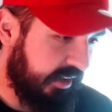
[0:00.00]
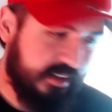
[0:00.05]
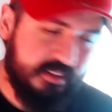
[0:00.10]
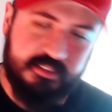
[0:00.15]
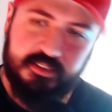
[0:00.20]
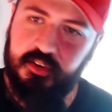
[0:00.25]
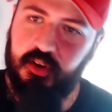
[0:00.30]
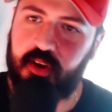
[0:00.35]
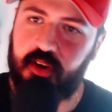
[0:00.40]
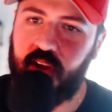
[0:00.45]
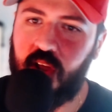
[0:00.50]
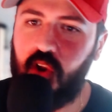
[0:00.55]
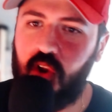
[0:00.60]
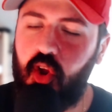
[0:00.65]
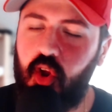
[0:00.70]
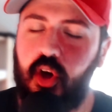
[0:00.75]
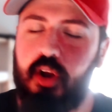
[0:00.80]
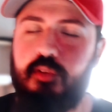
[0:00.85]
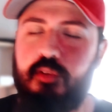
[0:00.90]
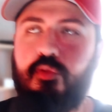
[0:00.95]
It's got a
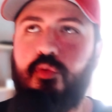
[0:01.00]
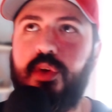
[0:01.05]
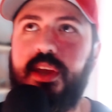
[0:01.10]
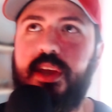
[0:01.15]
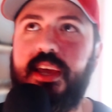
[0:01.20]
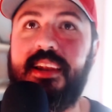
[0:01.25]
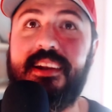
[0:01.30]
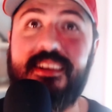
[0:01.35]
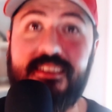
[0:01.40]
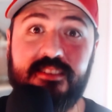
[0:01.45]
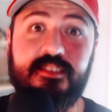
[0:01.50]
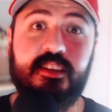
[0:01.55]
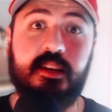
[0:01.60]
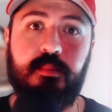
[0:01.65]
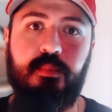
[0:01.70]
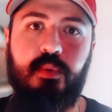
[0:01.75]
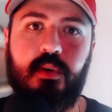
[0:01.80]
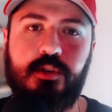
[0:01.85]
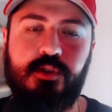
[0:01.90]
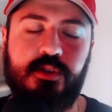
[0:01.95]
lot of realistic
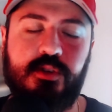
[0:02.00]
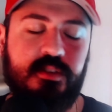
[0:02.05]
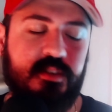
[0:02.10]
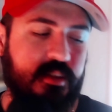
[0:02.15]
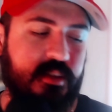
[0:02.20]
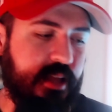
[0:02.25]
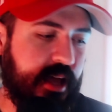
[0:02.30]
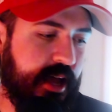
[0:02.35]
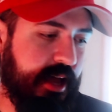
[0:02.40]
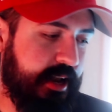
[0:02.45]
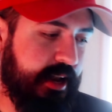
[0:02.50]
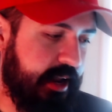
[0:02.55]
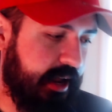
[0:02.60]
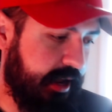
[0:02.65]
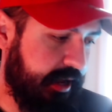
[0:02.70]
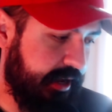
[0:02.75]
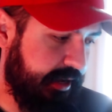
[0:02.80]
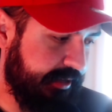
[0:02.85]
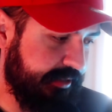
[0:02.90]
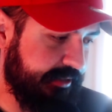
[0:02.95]
brushes in that,
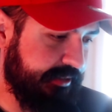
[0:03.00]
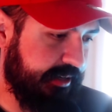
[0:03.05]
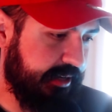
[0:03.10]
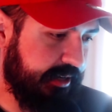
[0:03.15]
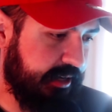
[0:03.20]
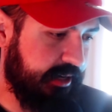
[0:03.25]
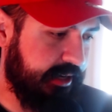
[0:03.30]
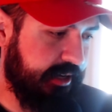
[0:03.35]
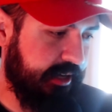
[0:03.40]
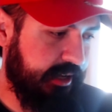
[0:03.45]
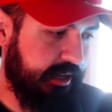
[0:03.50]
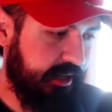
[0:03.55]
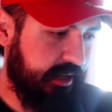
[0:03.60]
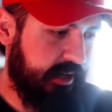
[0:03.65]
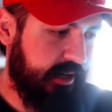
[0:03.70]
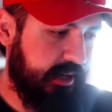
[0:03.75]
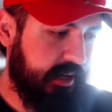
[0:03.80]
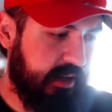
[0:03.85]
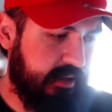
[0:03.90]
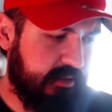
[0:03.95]
and
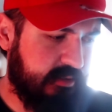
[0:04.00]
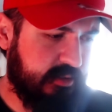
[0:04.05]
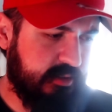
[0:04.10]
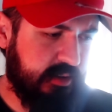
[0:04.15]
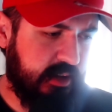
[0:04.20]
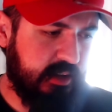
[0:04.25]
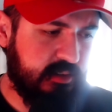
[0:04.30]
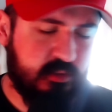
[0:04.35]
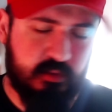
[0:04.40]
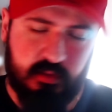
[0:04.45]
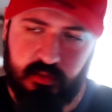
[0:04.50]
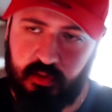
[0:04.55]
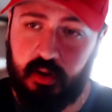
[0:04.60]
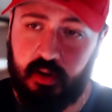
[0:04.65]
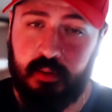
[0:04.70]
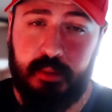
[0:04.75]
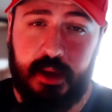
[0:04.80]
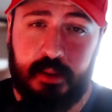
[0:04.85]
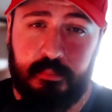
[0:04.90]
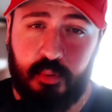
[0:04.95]
it's not
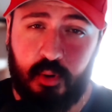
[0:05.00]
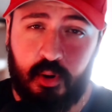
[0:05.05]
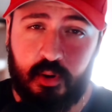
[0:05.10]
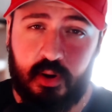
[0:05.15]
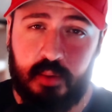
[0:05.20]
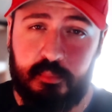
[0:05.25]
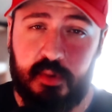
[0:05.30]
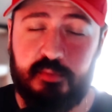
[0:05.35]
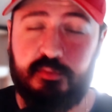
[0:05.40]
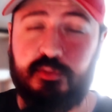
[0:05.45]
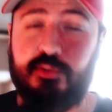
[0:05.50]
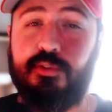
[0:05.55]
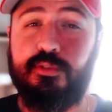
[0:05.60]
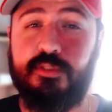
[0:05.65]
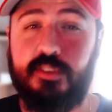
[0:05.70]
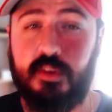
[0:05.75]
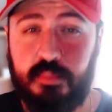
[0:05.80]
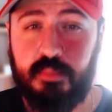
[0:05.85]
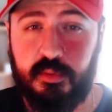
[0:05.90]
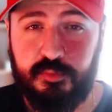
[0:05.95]
a bad program. I've
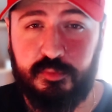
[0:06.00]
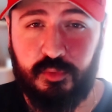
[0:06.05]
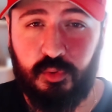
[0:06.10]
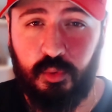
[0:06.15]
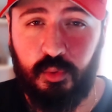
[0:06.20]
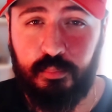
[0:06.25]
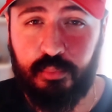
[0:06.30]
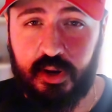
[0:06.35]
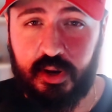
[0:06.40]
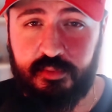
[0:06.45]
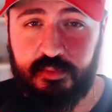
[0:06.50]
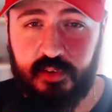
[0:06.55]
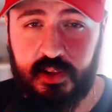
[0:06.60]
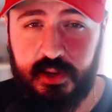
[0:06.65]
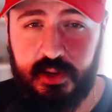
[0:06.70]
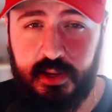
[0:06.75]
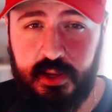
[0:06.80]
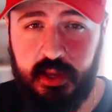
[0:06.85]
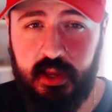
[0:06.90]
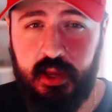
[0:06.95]
used it before
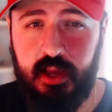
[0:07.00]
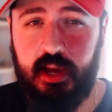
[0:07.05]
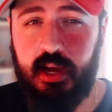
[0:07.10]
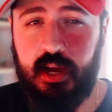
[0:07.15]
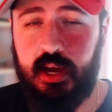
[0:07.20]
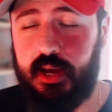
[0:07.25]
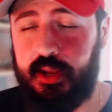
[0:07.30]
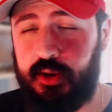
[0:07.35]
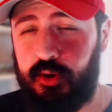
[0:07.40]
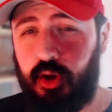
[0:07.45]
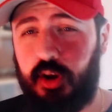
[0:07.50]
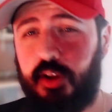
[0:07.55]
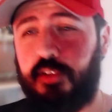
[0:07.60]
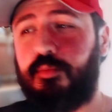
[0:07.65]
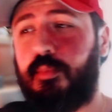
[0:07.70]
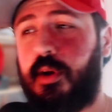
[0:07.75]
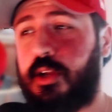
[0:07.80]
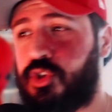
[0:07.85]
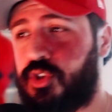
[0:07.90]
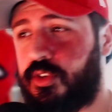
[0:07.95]
briefly, not
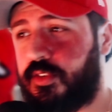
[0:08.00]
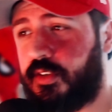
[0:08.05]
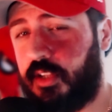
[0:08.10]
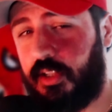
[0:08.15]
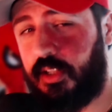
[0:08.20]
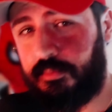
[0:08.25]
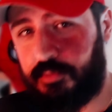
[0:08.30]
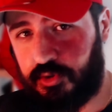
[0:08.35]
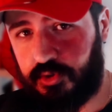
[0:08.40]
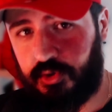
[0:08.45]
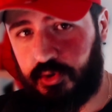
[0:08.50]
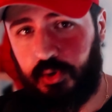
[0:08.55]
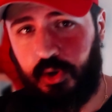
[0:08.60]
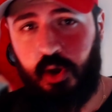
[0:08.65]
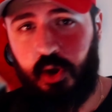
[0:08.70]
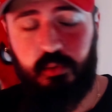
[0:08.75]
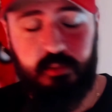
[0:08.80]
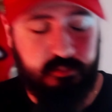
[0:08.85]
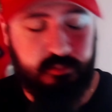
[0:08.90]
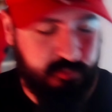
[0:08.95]
as much as Clip Studio and